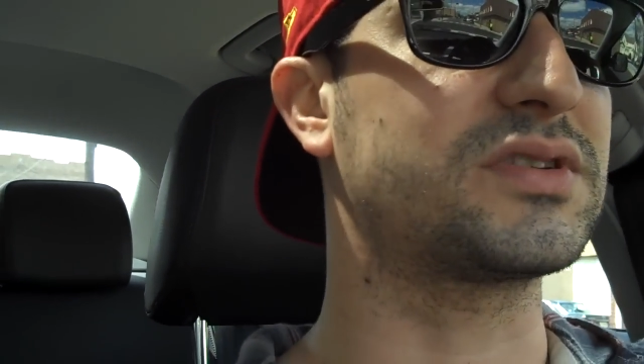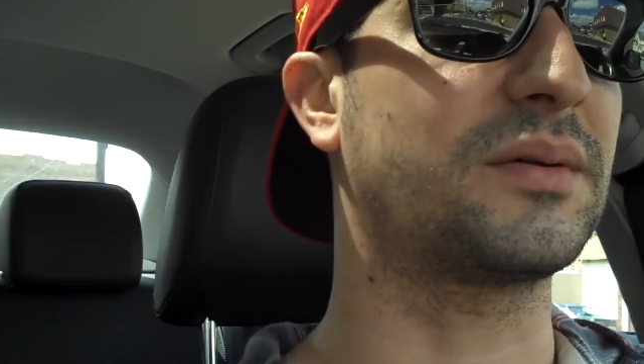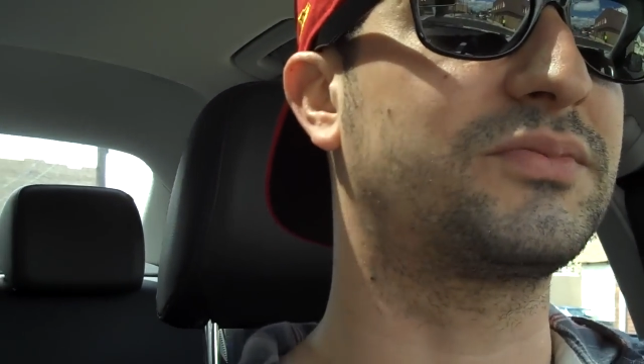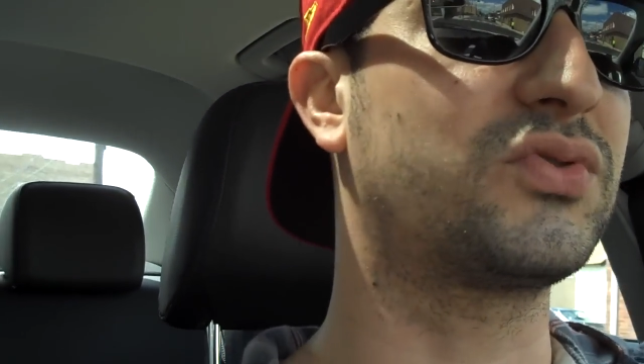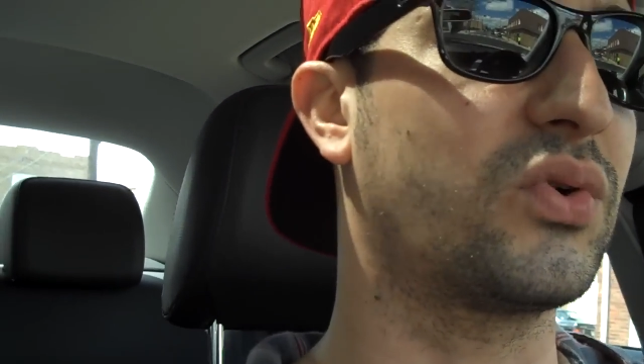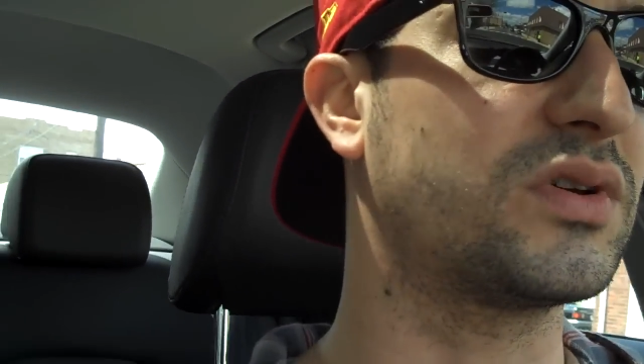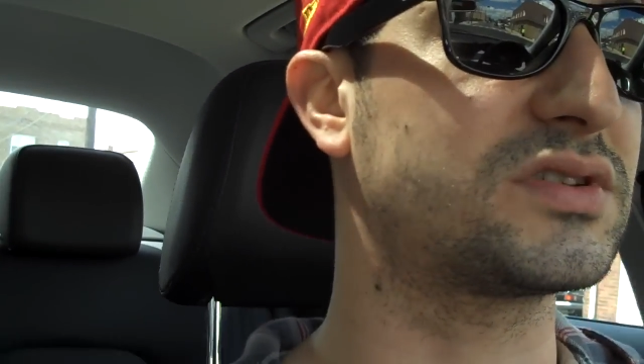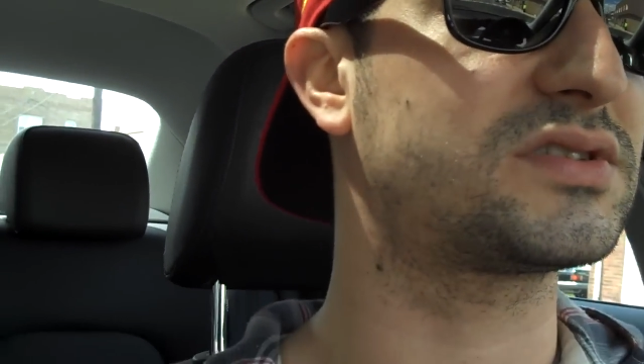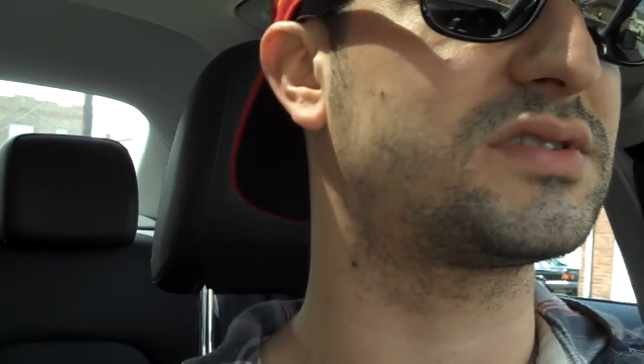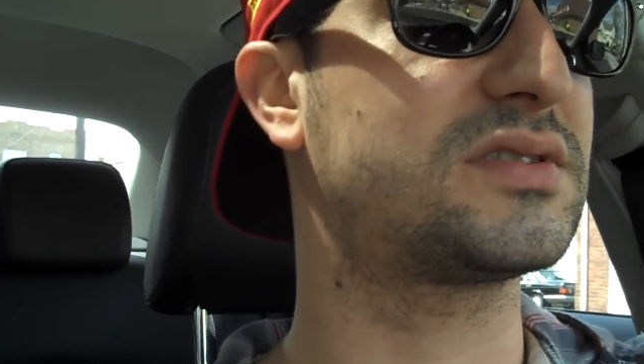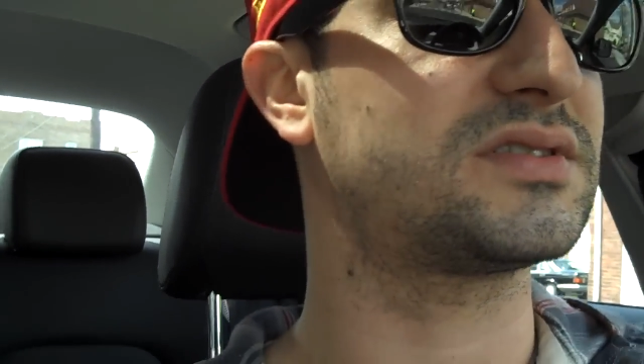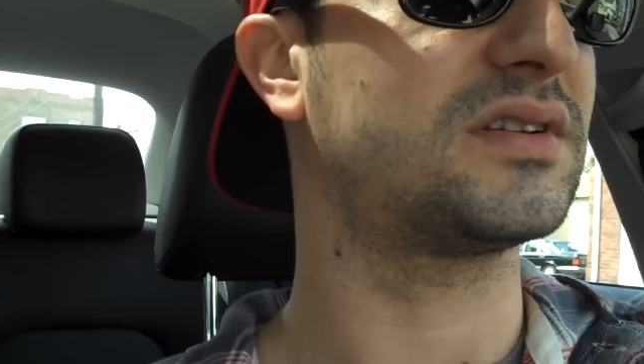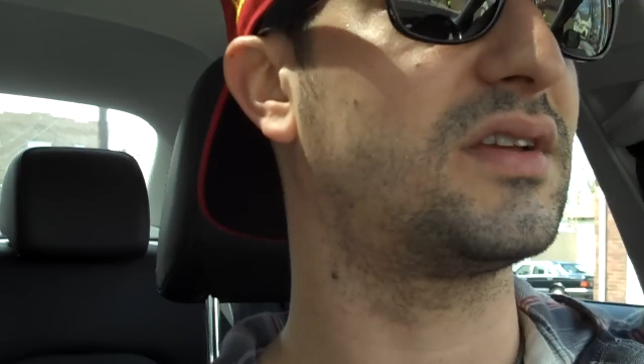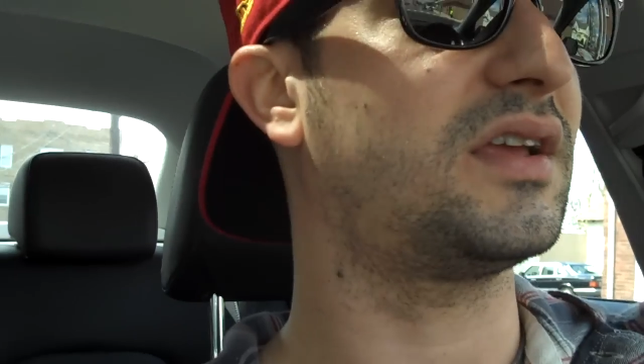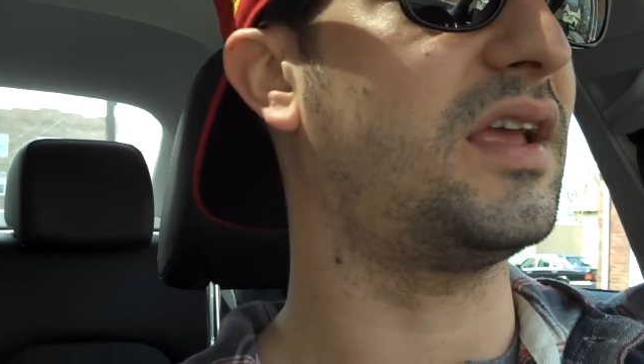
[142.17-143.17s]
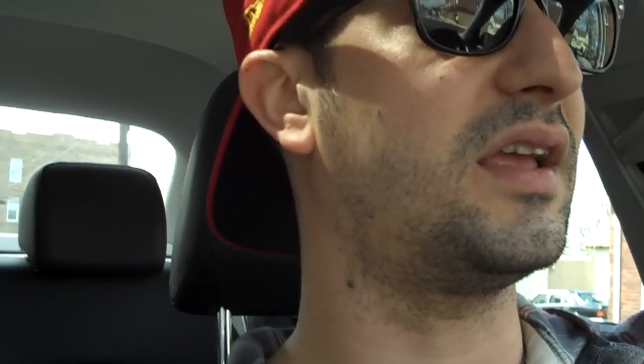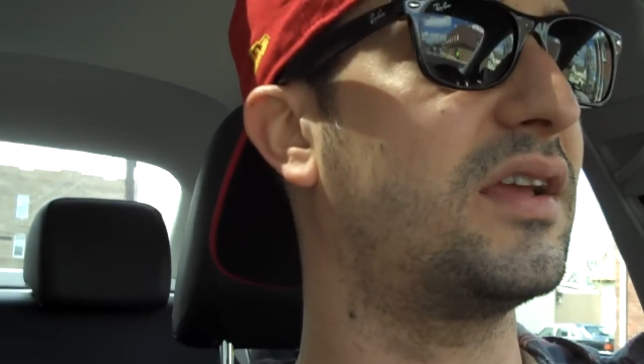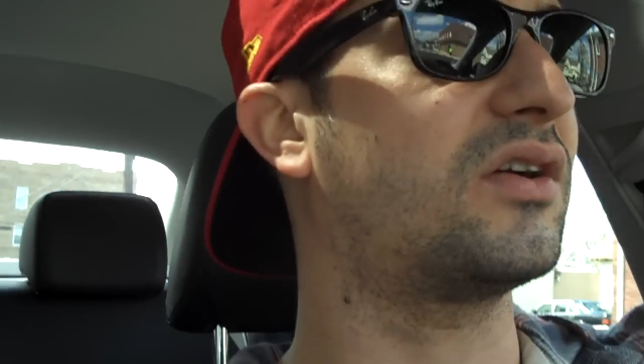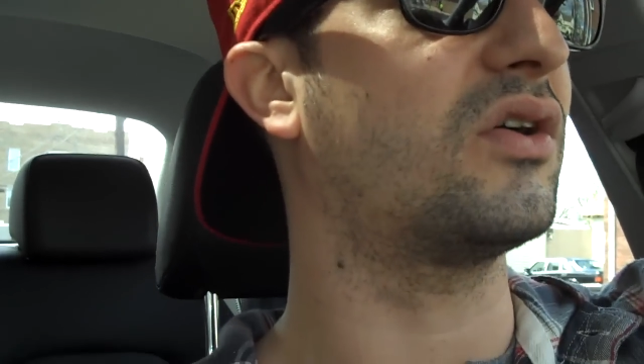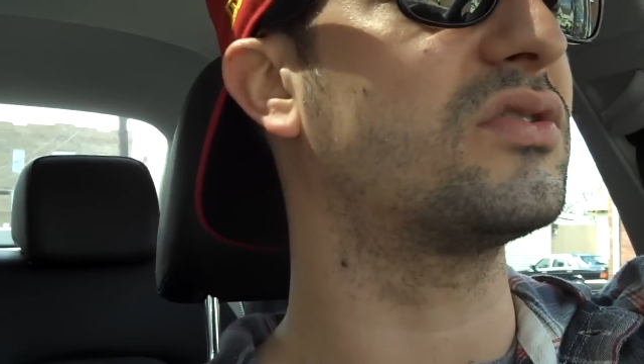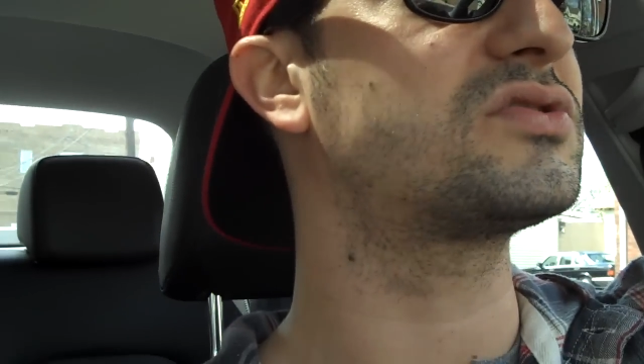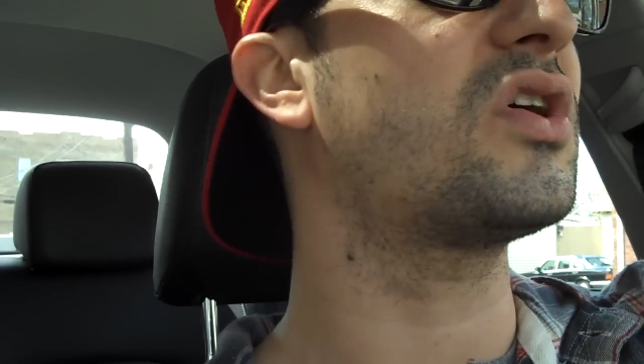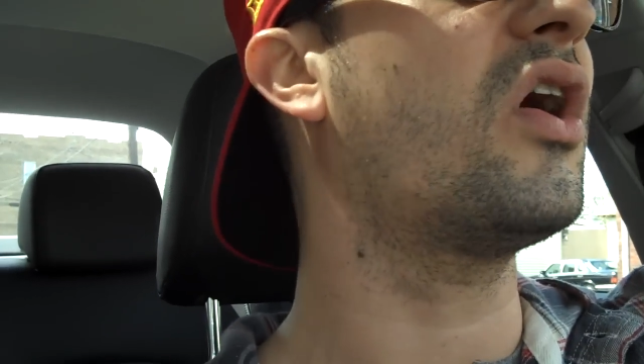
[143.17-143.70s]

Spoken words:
up to us and goes,